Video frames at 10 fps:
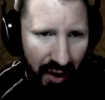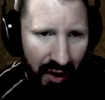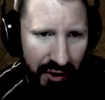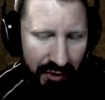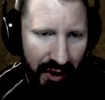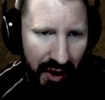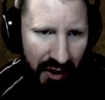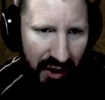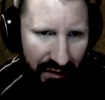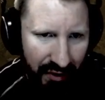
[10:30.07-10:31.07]
is what I
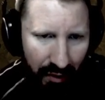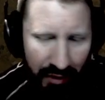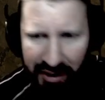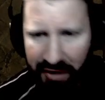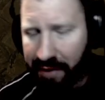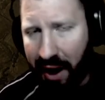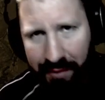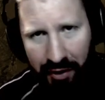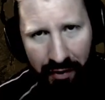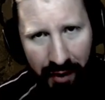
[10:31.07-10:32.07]
did, even though it wasn't the
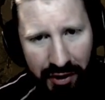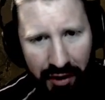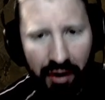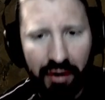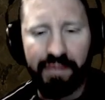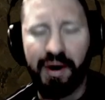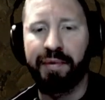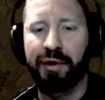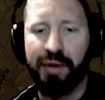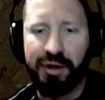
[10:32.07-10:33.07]
popular way to go. The
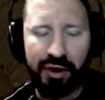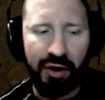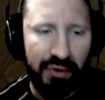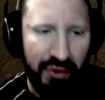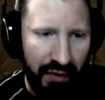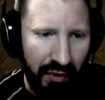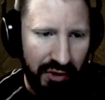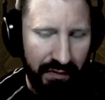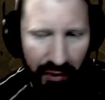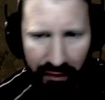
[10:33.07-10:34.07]
popular way to go is, of
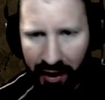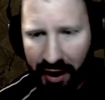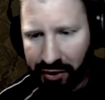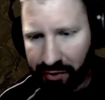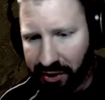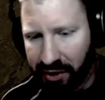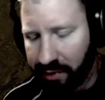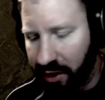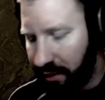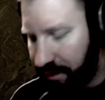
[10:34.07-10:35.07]
course, the Pulverized Grizzly
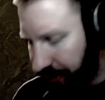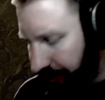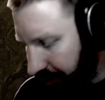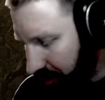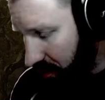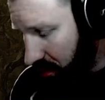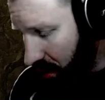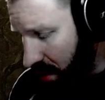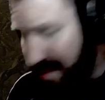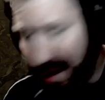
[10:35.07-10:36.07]
build.
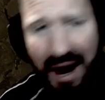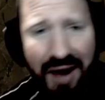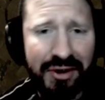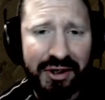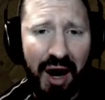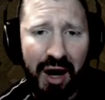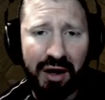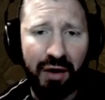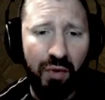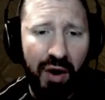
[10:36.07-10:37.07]
But now there's like
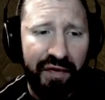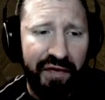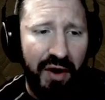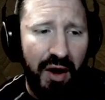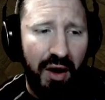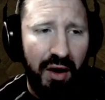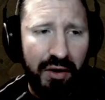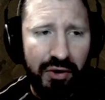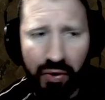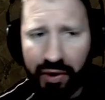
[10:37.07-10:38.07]
the Wolf
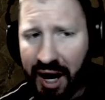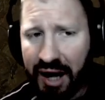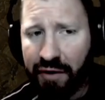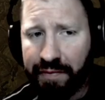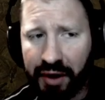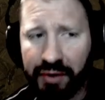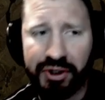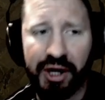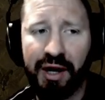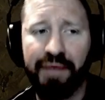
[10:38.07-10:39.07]
Tornado build,
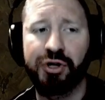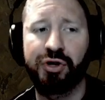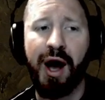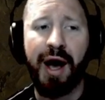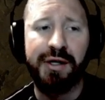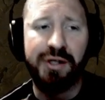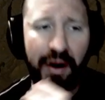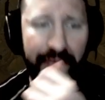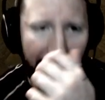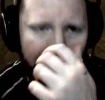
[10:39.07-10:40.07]
which I'd love to try, so
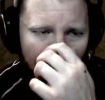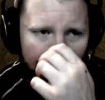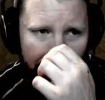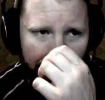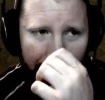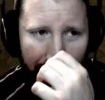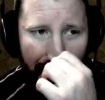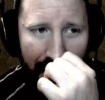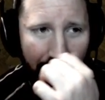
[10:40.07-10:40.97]
I'm thinking of trying something like that.